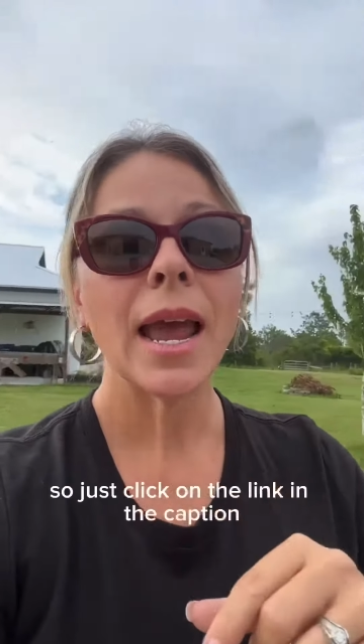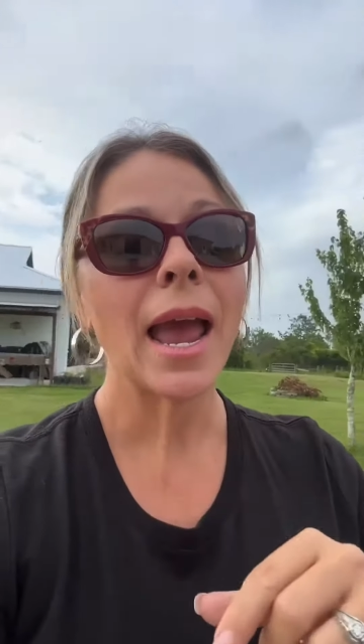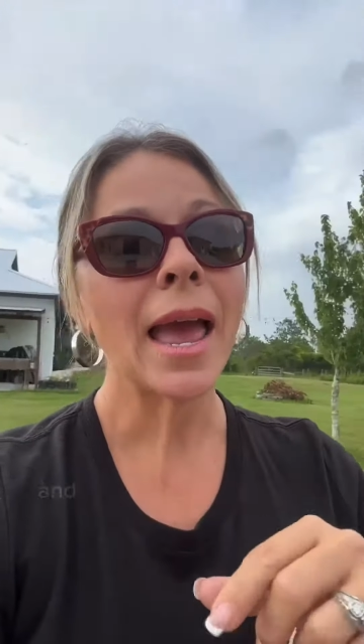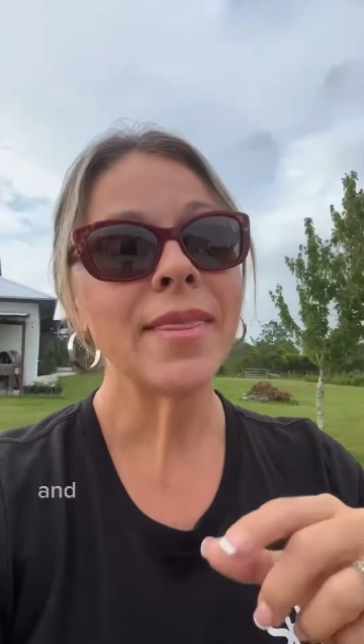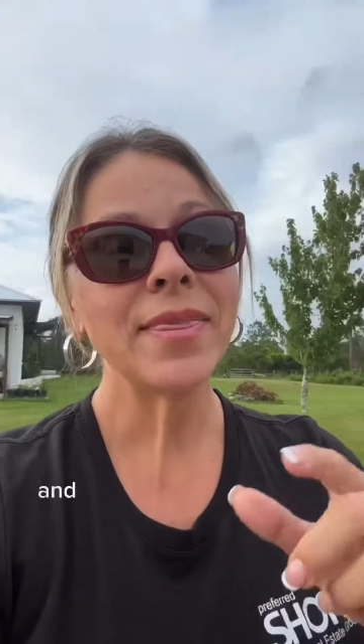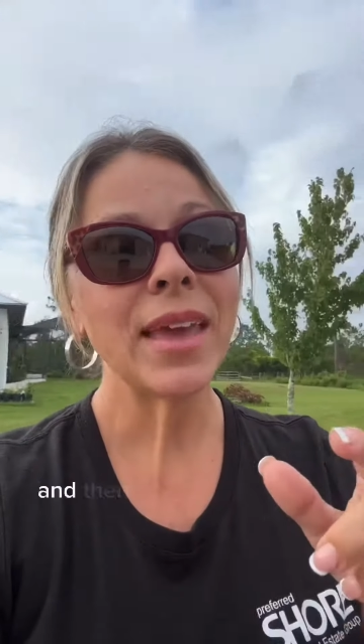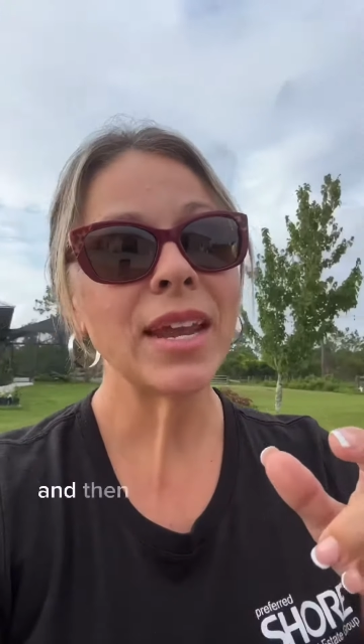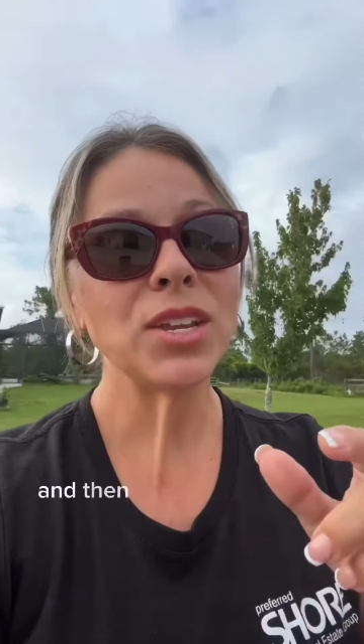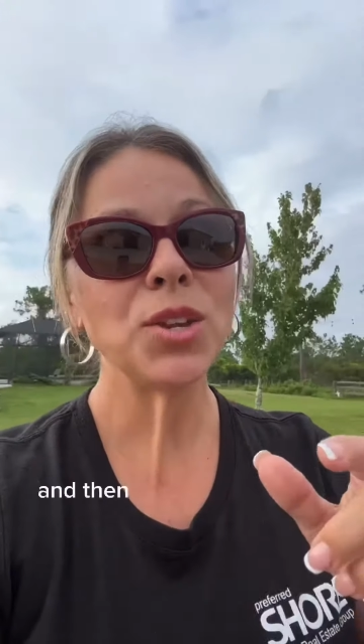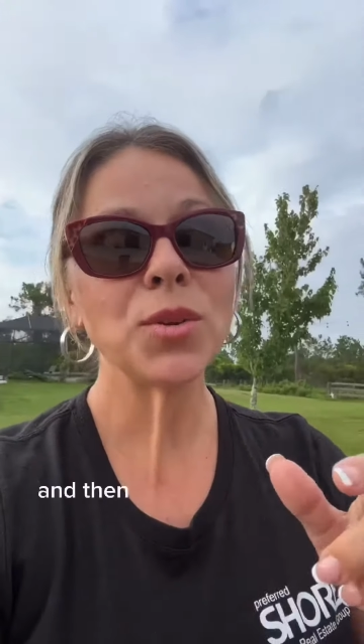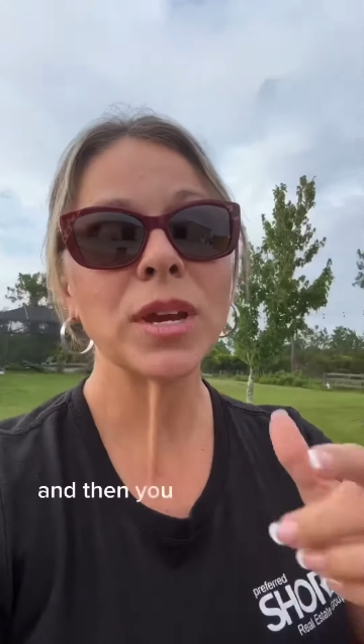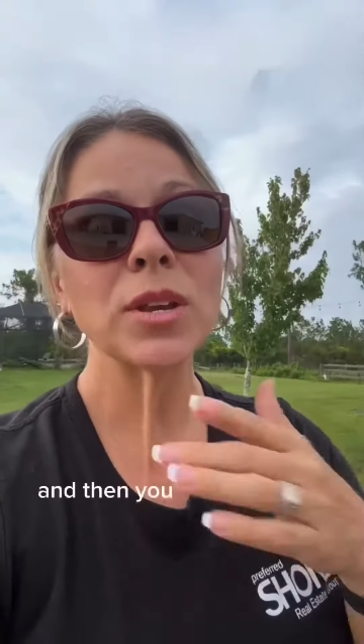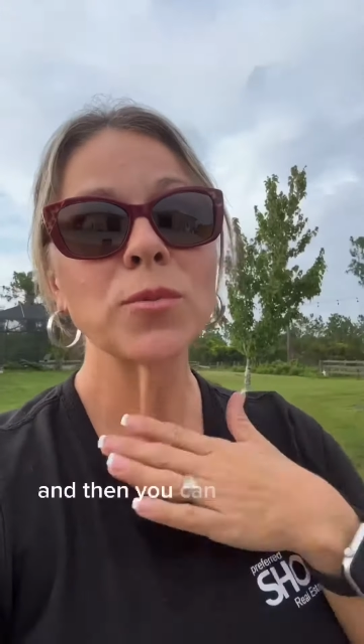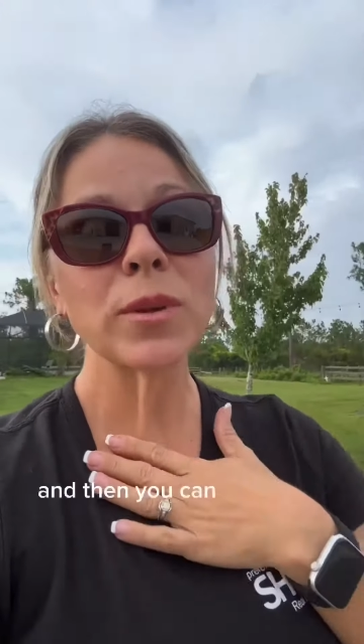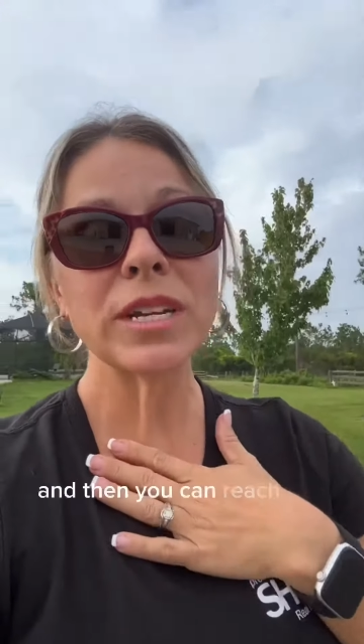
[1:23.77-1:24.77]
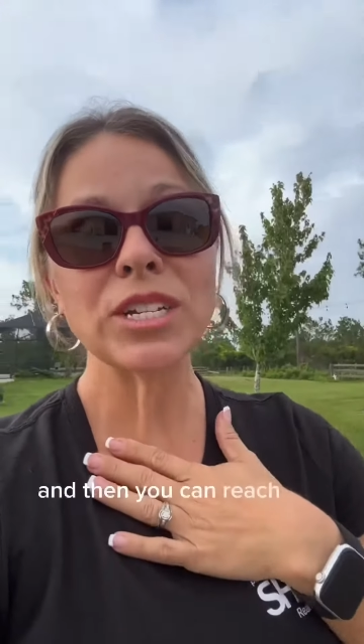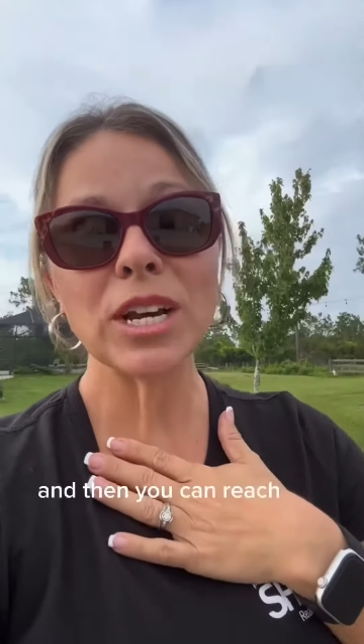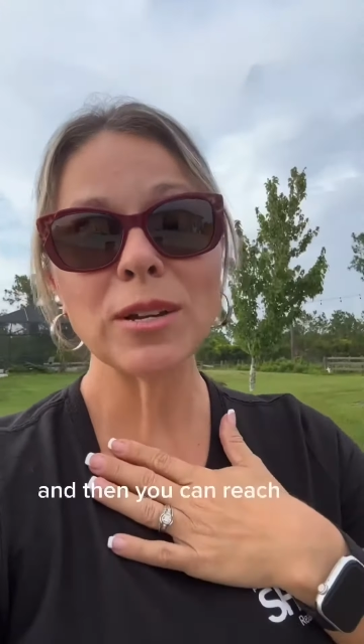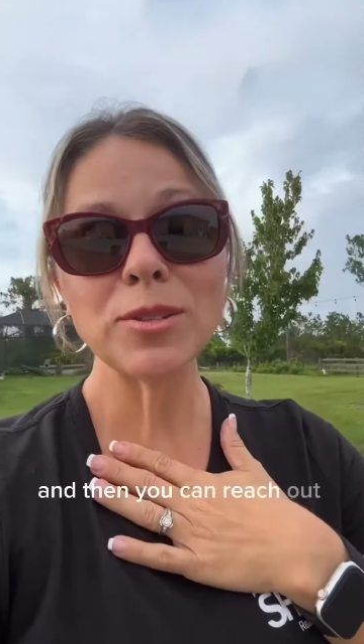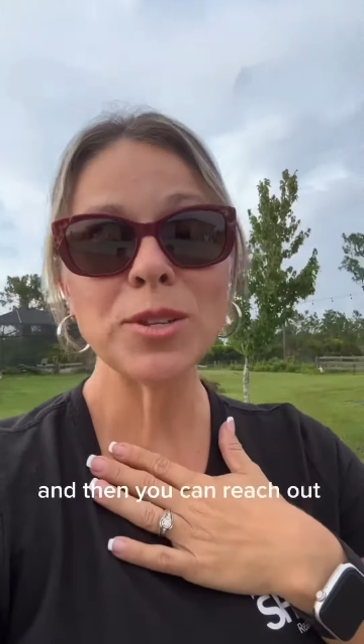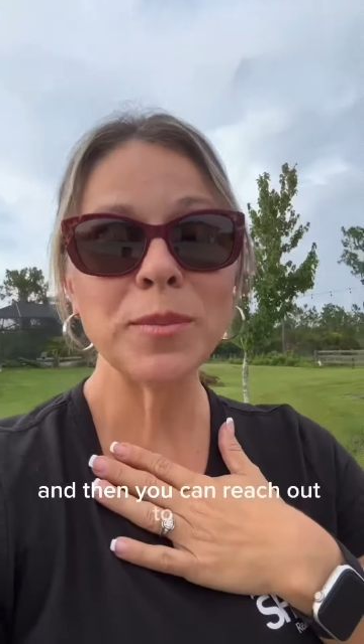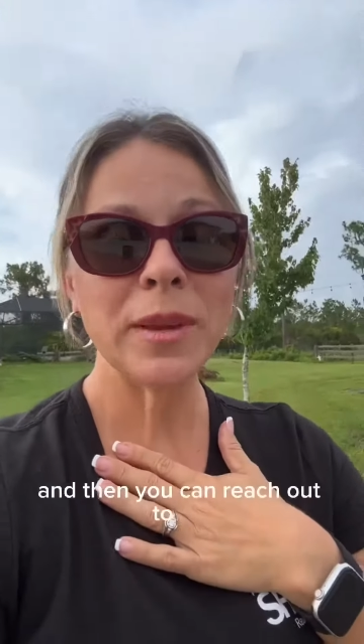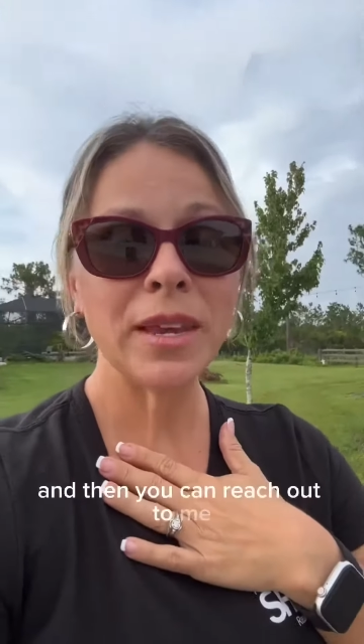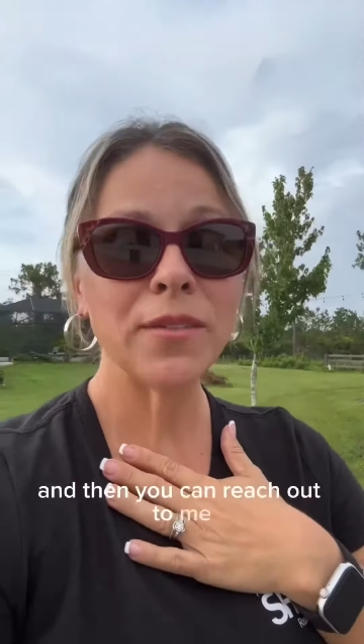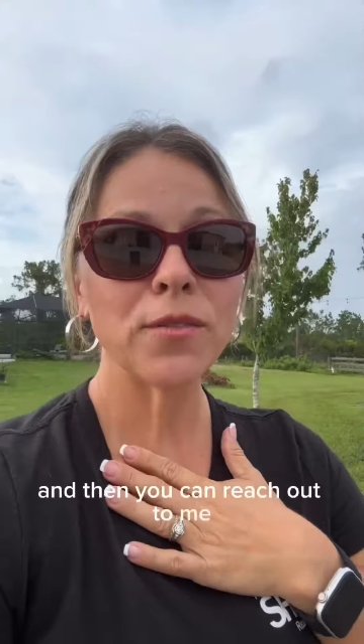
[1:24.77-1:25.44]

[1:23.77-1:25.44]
and then you can reach out to me